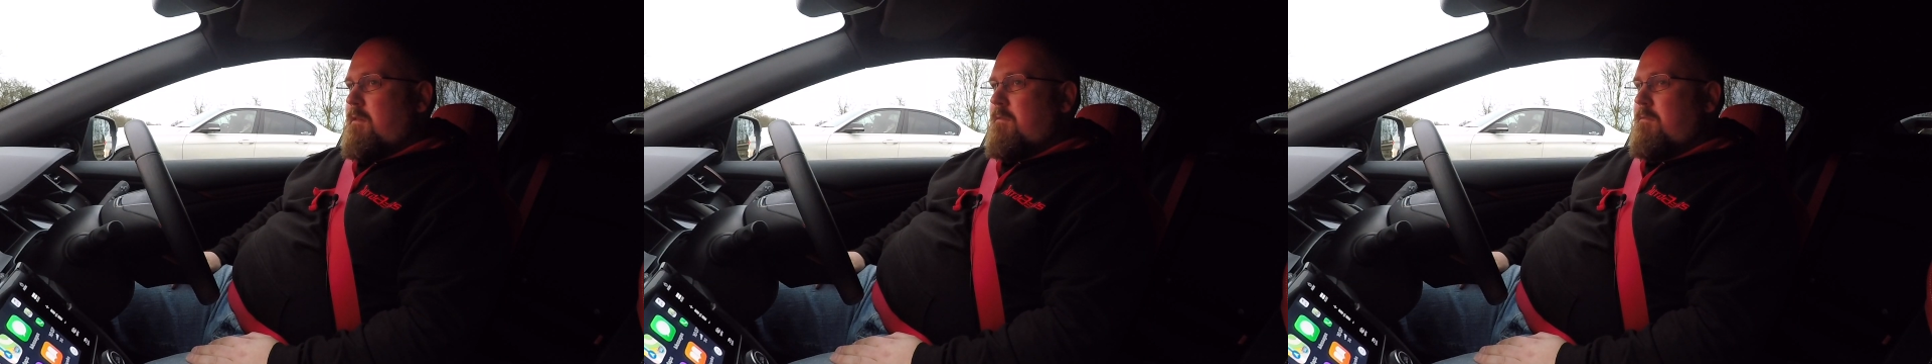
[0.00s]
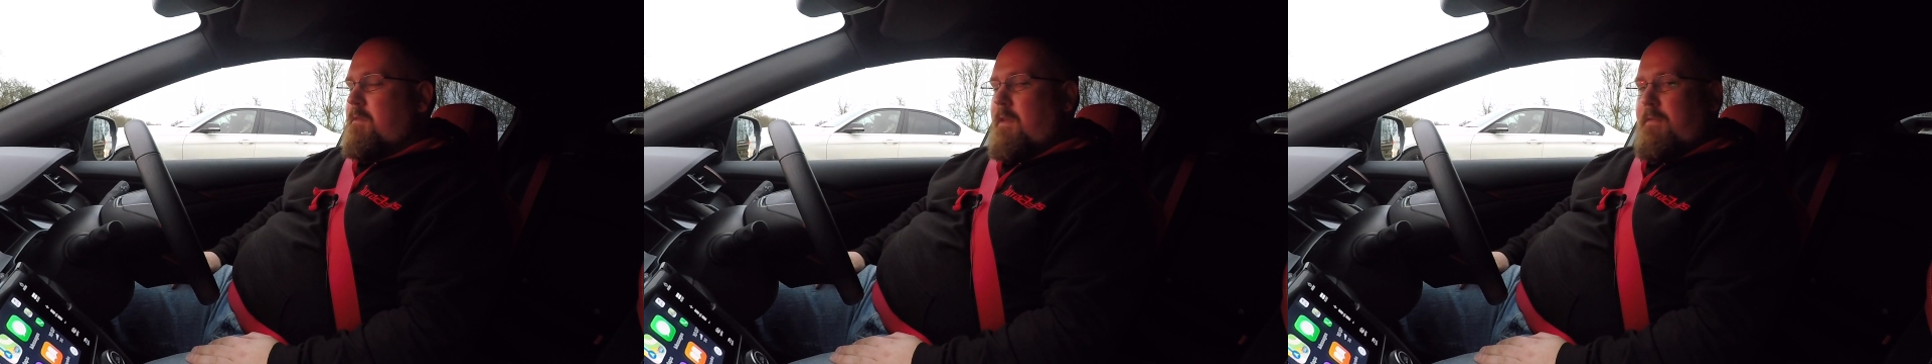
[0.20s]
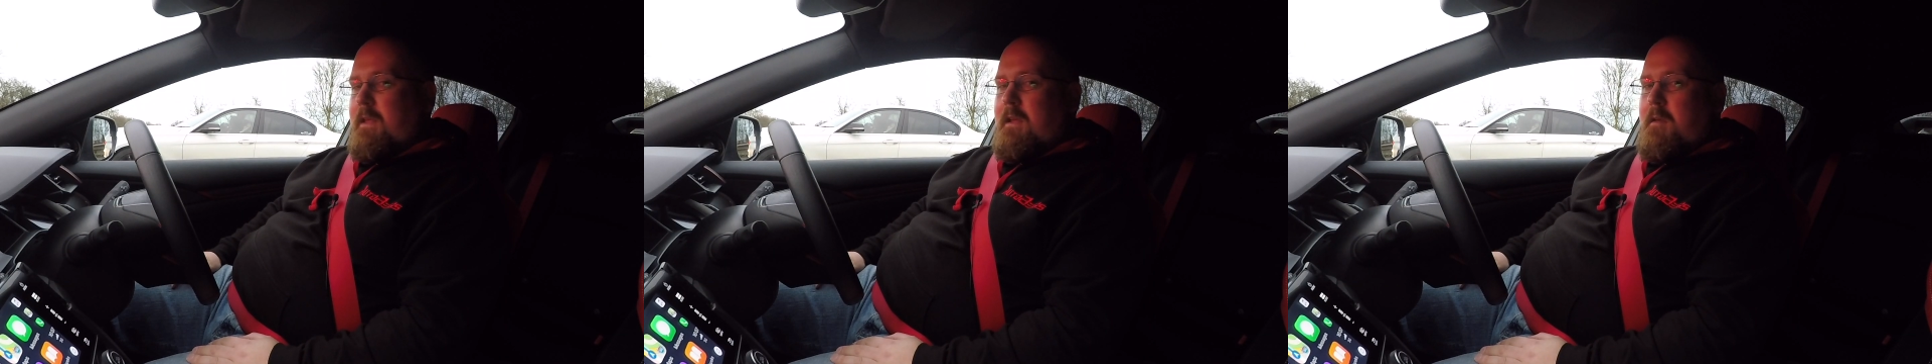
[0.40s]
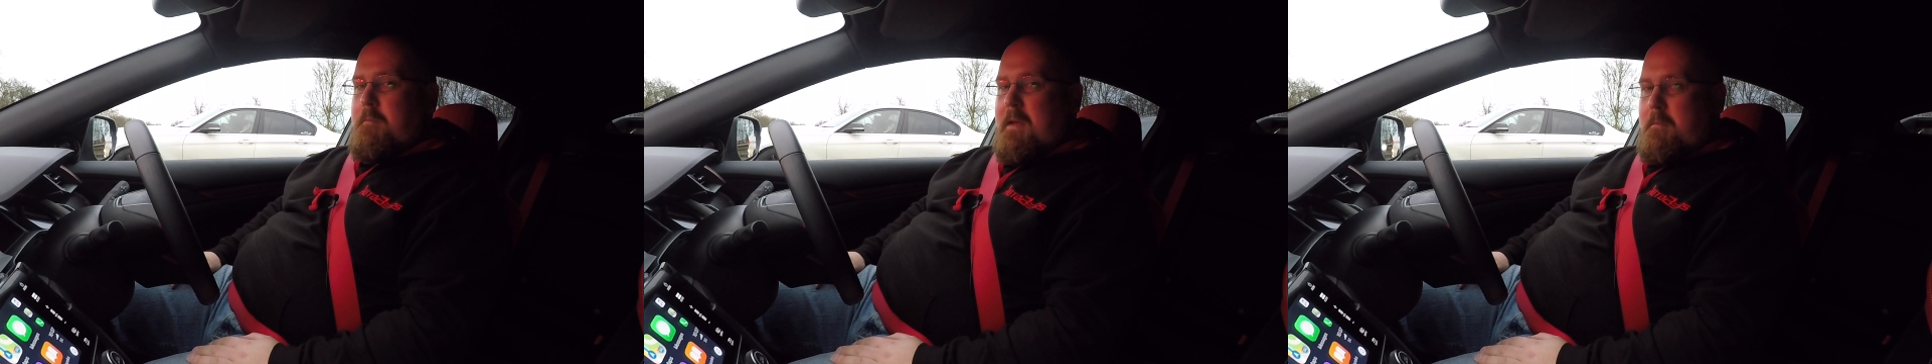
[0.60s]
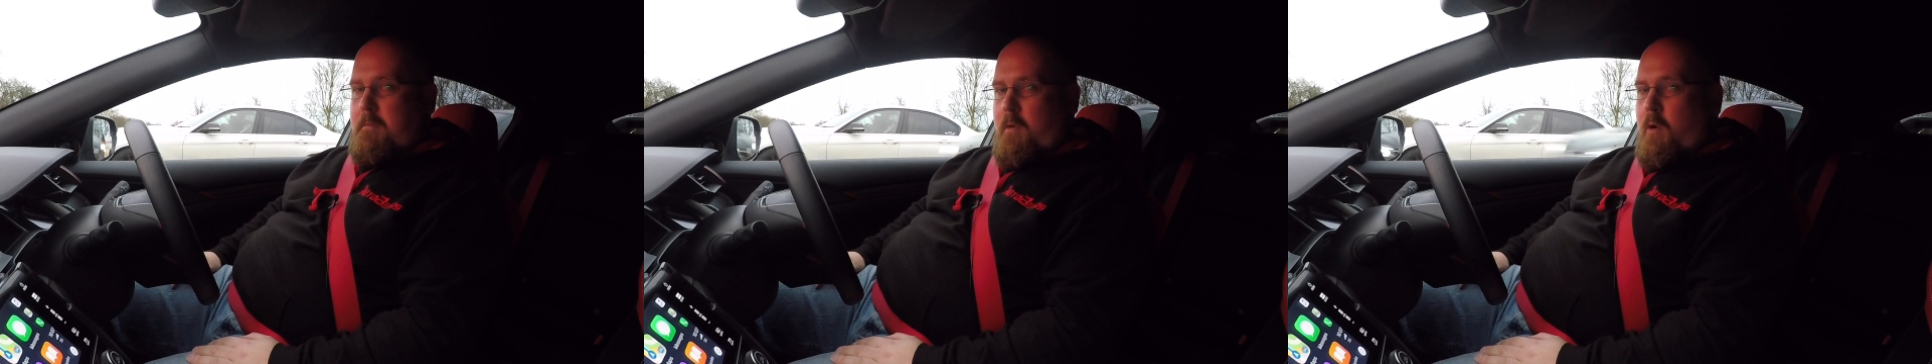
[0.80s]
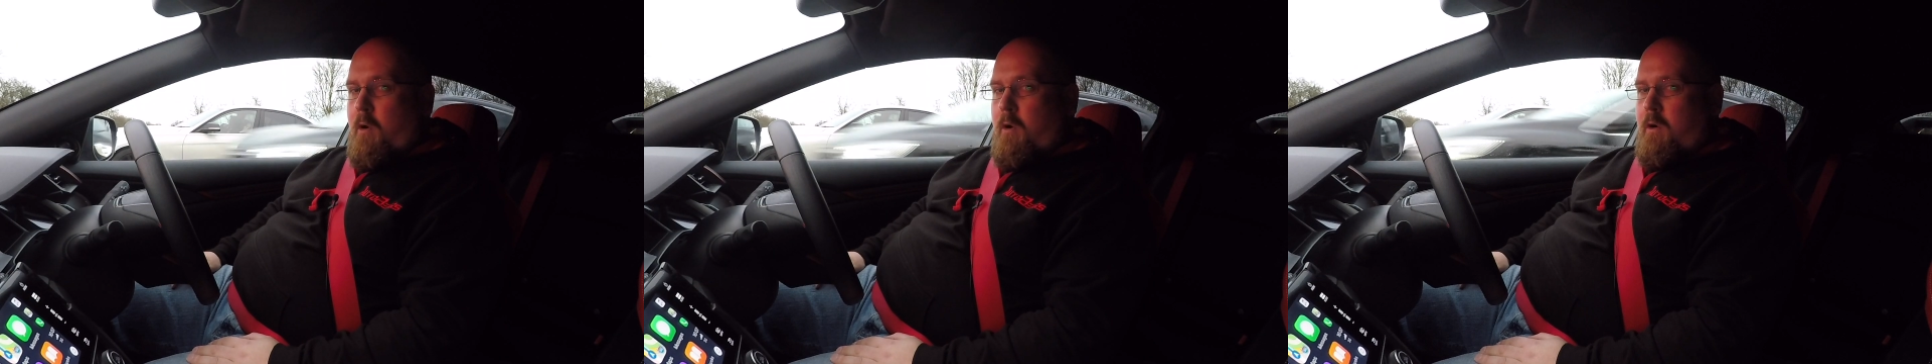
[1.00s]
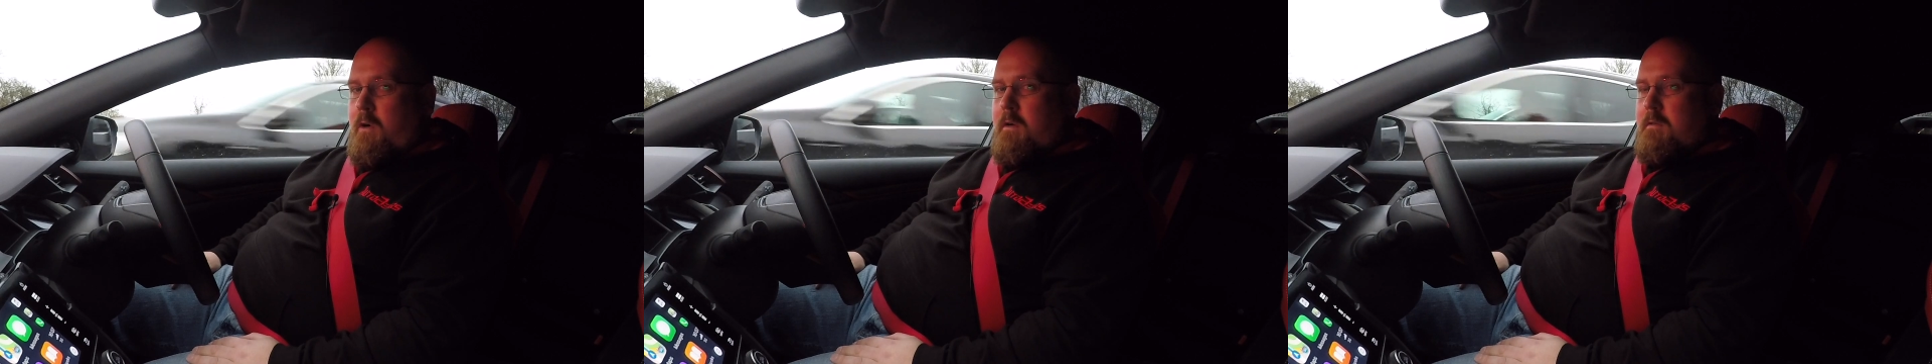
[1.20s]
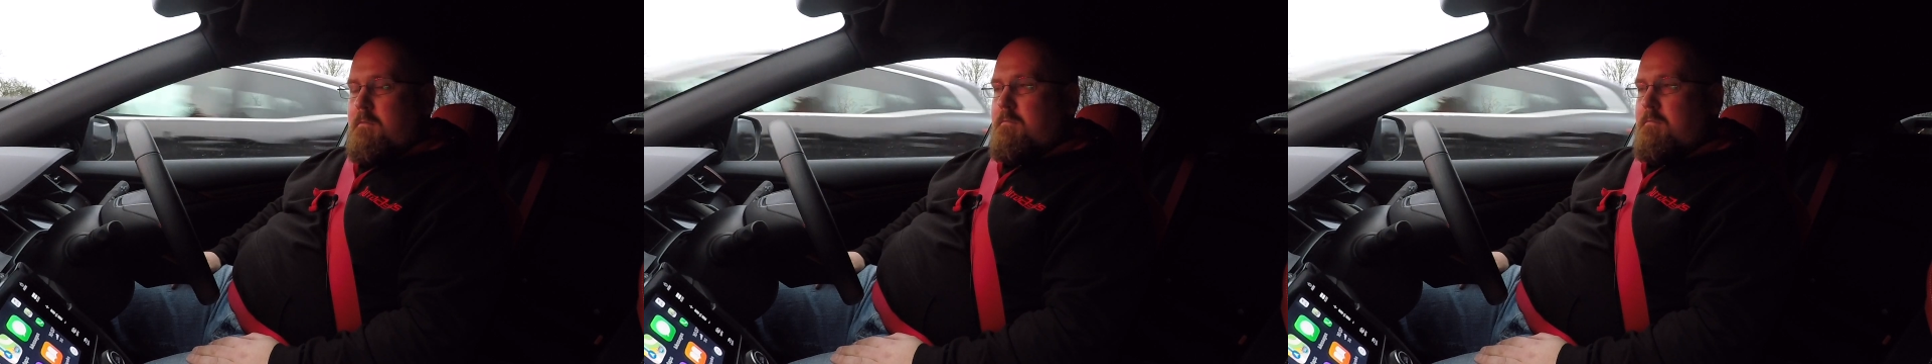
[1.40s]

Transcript: something a bit more